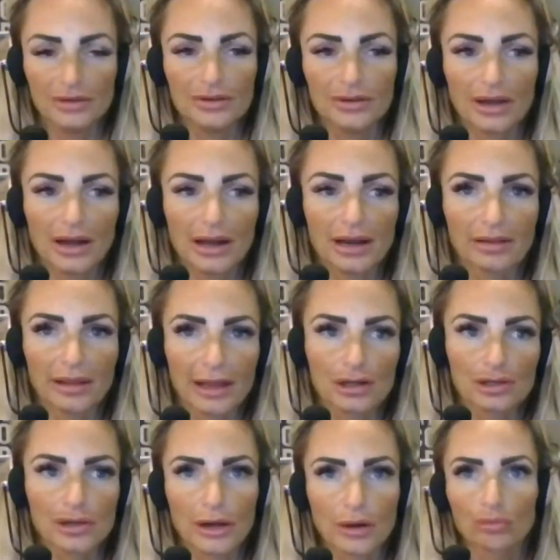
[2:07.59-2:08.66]
do not like
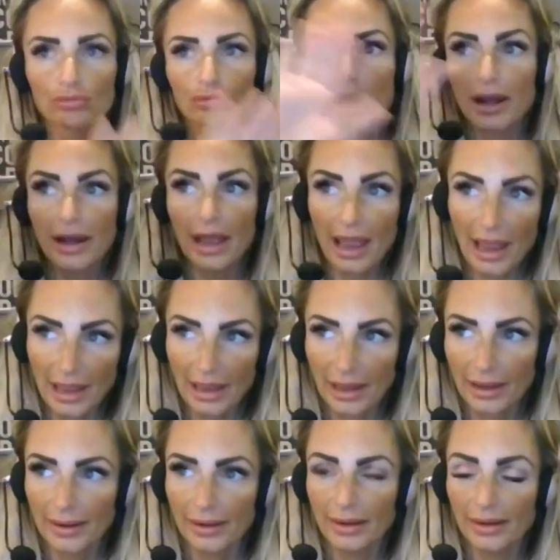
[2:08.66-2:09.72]
try to run
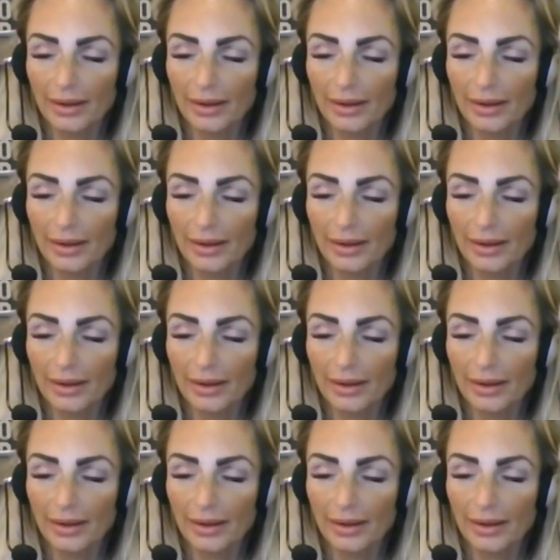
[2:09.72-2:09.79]
ahead